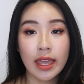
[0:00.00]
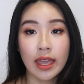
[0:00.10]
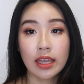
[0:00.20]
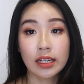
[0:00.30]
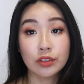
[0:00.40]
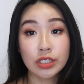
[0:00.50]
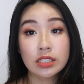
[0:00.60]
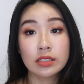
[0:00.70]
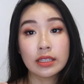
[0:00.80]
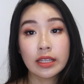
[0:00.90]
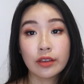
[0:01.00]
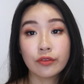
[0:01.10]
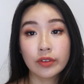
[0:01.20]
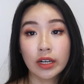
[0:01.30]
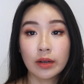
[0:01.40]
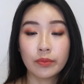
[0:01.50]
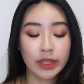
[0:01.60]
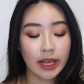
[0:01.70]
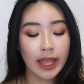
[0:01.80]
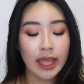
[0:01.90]
and I'll just leave
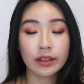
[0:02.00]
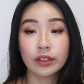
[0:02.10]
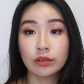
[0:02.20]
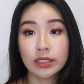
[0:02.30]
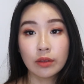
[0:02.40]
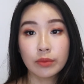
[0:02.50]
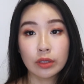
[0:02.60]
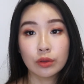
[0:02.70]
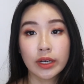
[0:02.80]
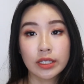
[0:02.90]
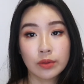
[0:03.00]
their handle down below as